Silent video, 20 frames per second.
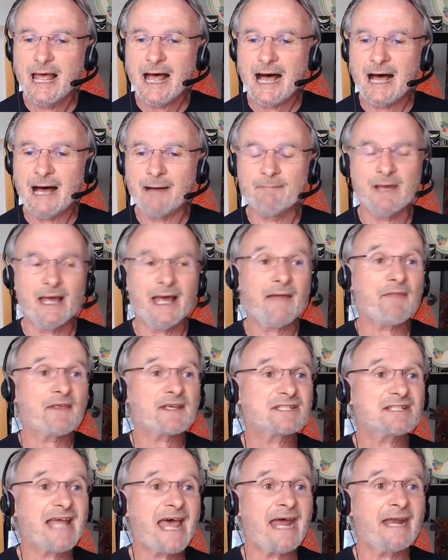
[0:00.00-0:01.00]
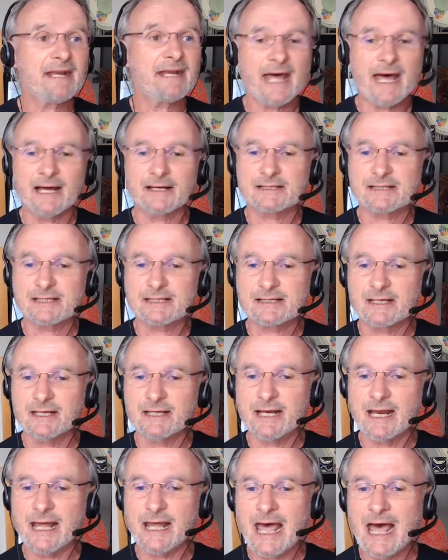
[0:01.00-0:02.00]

Um, and the standouts in